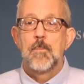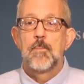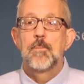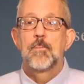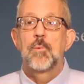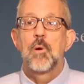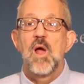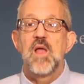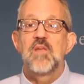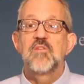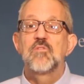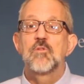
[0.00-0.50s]

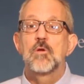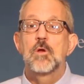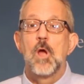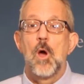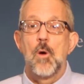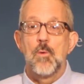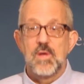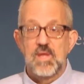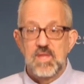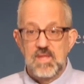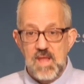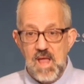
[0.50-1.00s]
prices are
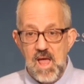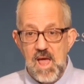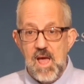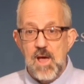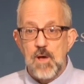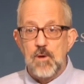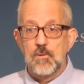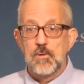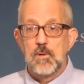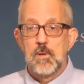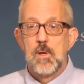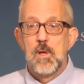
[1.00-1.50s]
going
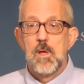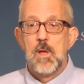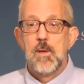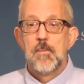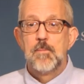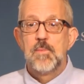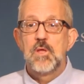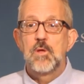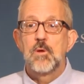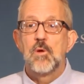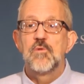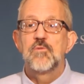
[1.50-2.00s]
down
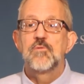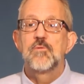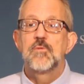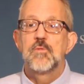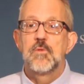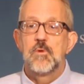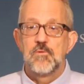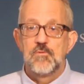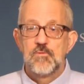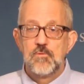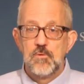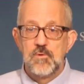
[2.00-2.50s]
because
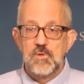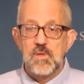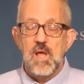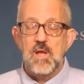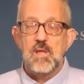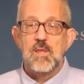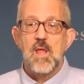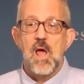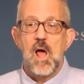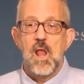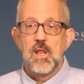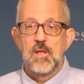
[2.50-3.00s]
there's new
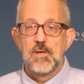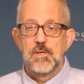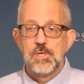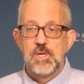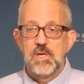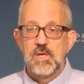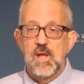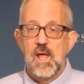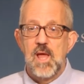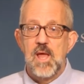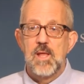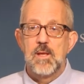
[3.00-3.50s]

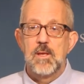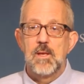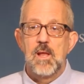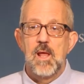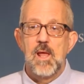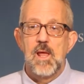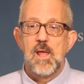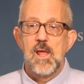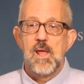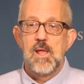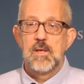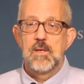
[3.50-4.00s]
technology
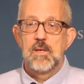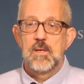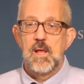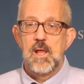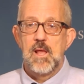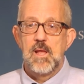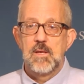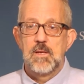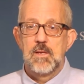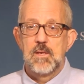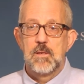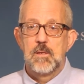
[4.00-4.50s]

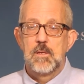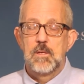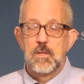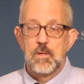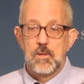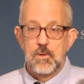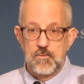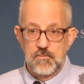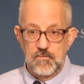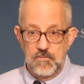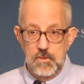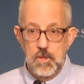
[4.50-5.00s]
and
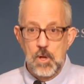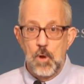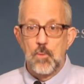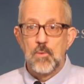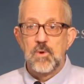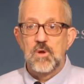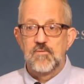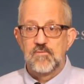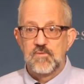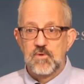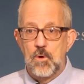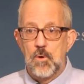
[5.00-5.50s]

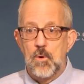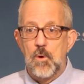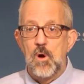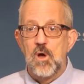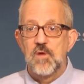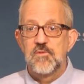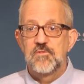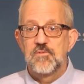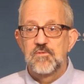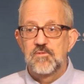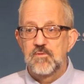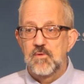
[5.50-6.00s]
lowering of
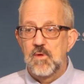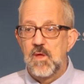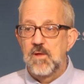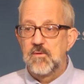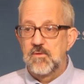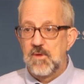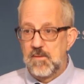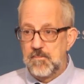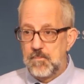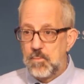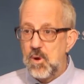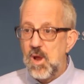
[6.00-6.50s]
costs,
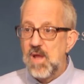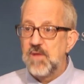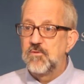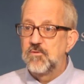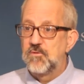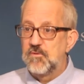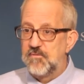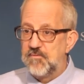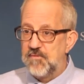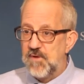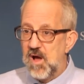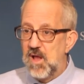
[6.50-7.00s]
and prices
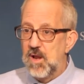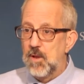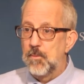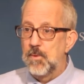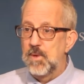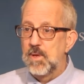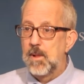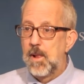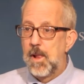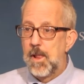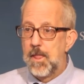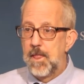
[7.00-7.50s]
are following.
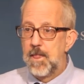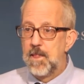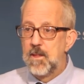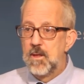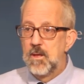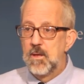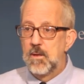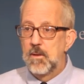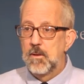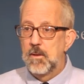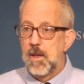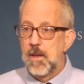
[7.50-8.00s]

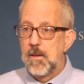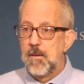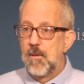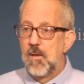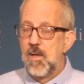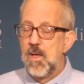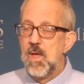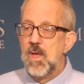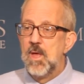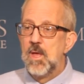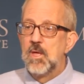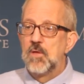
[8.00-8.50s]

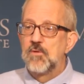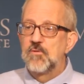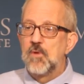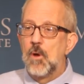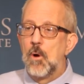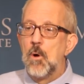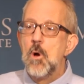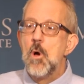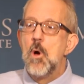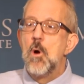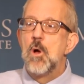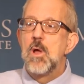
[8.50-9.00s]

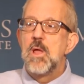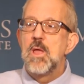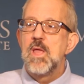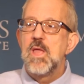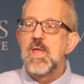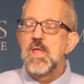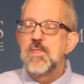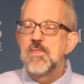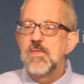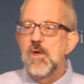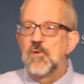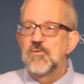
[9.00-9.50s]
So
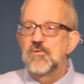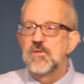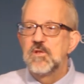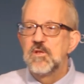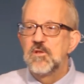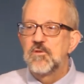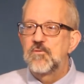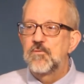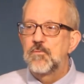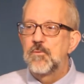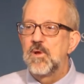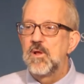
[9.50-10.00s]
in those
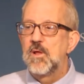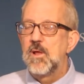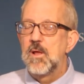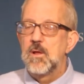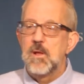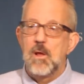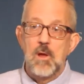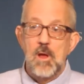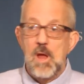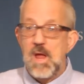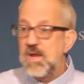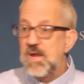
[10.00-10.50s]
industries,
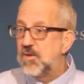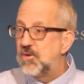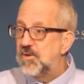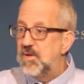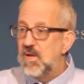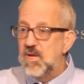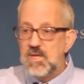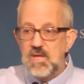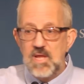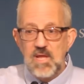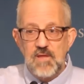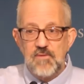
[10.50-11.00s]

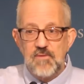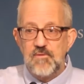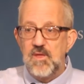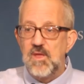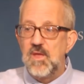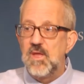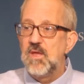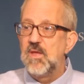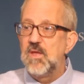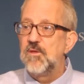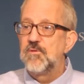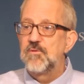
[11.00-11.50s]
HD
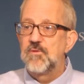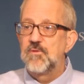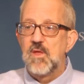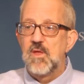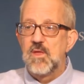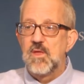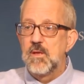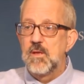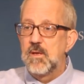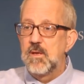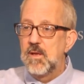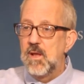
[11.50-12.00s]
TVs
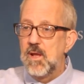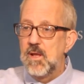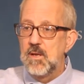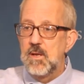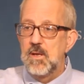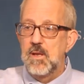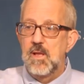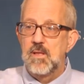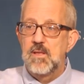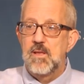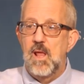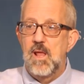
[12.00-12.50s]

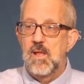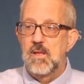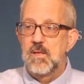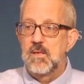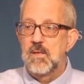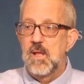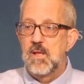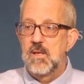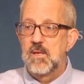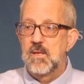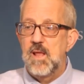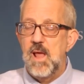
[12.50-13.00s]

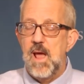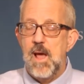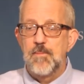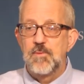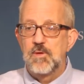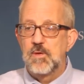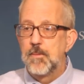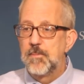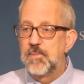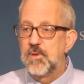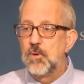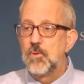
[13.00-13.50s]
and tablet
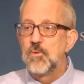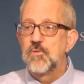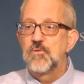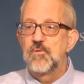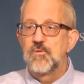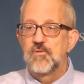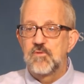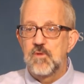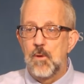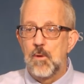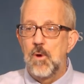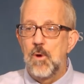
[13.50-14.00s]
computers and
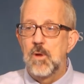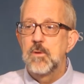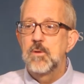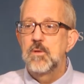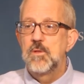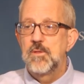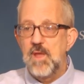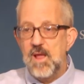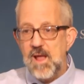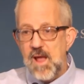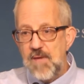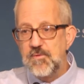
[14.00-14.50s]
so on,
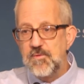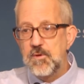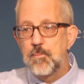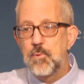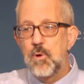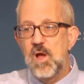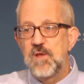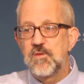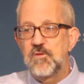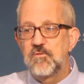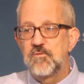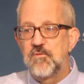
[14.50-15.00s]
they have their
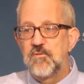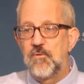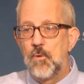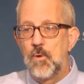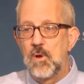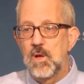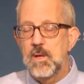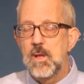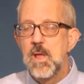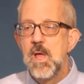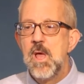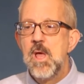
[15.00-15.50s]
prices
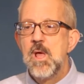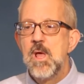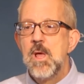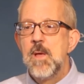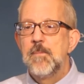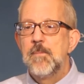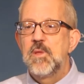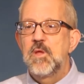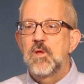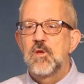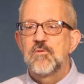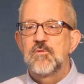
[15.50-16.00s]
falling
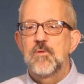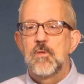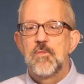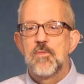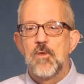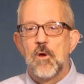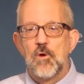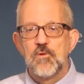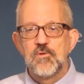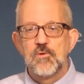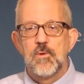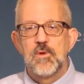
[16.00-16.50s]
because
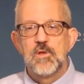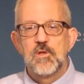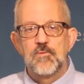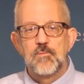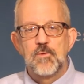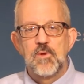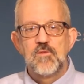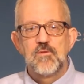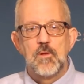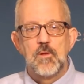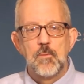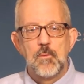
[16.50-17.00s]
those are
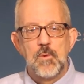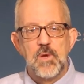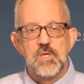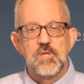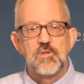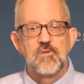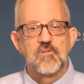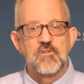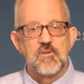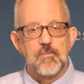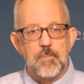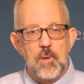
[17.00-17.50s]
industries in which
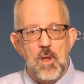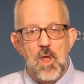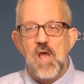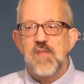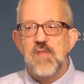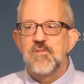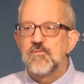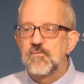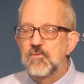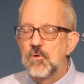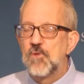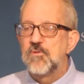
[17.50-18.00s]
the
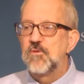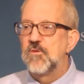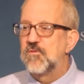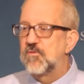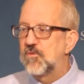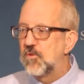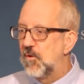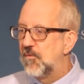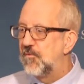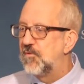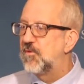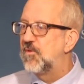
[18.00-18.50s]
supplies of goods and
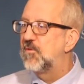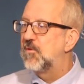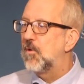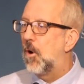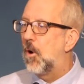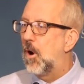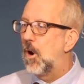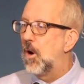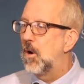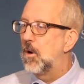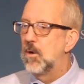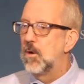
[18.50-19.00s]
services
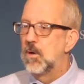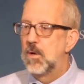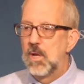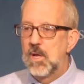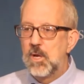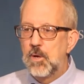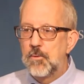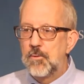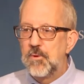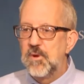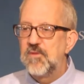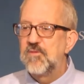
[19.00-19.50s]
are
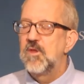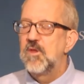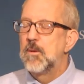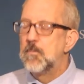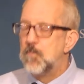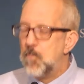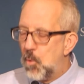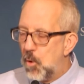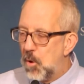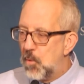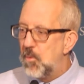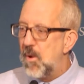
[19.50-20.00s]
increasing
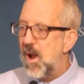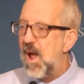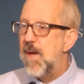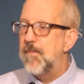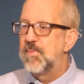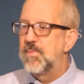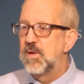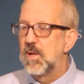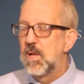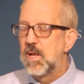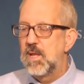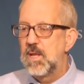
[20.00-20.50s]
more
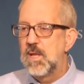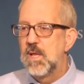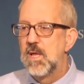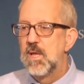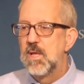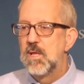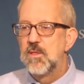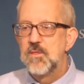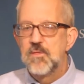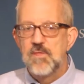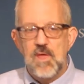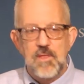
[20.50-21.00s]
rapidly
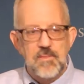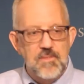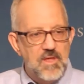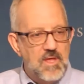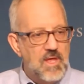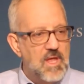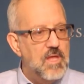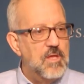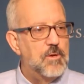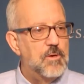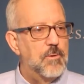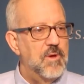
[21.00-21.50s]
than the
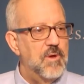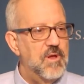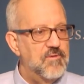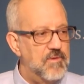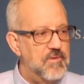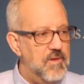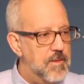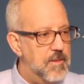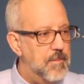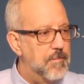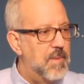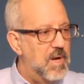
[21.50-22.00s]
increase
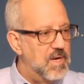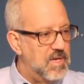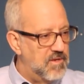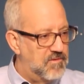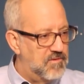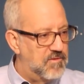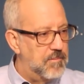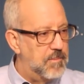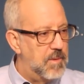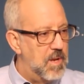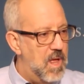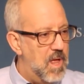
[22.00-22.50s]
in the money
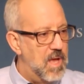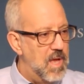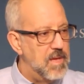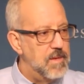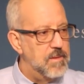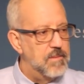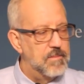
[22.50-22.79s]
supply.